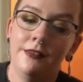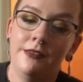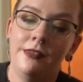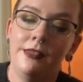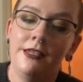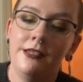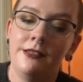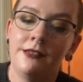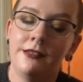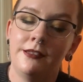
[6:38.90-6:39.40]

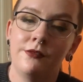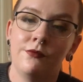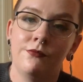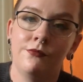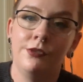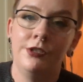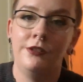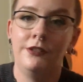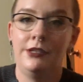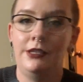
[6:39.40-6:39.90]
this
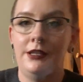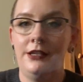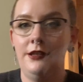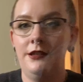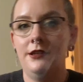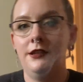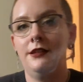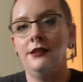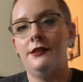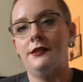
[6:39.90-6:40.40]
really
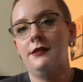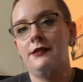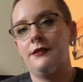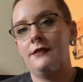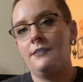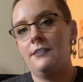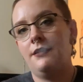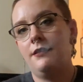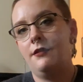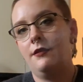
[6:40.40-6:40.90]
is
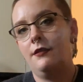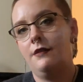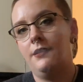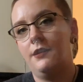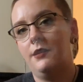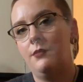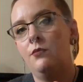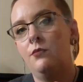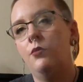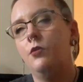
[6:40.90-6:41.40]
an
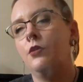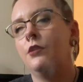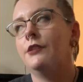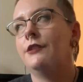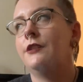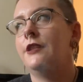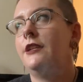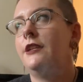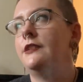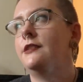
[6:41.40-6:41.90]
important
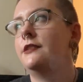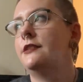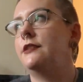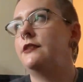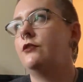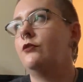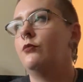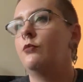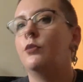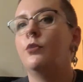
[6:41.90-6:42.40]
thing to
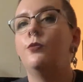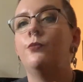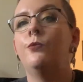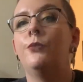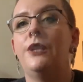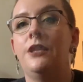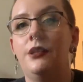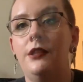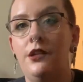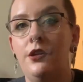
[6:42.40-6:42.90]
grow
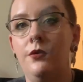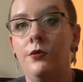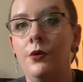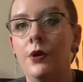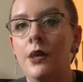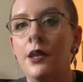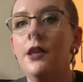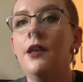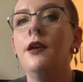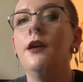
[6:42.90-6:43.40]
with you.
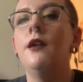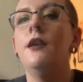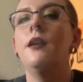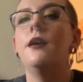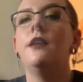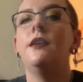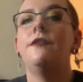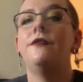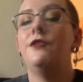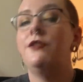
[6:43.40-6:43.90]

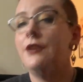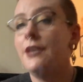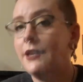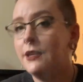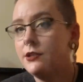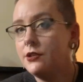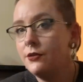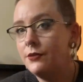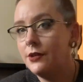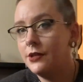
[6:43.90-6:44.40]
If you can't
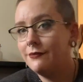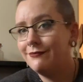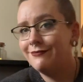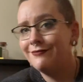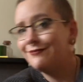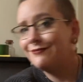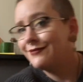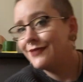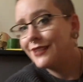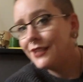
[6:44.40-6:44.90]
do it,
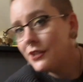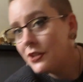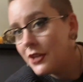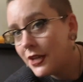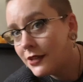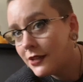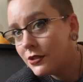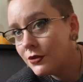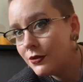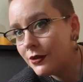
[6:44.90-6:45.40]
you
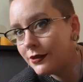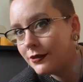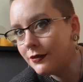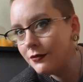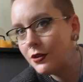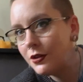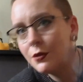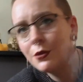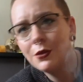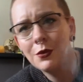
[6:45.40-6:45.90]
can't do it. If
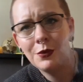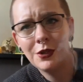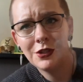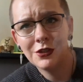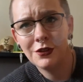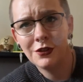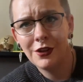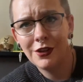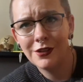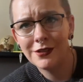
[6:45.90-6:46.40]
you're in the witch
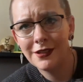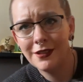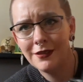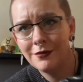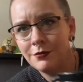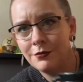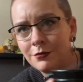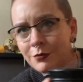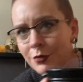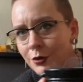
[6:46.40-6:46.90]
closet,
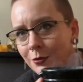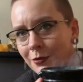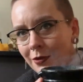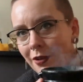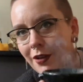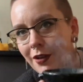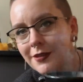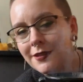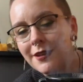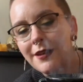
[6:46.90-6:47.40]
doom
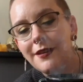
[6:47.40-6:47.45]
closet,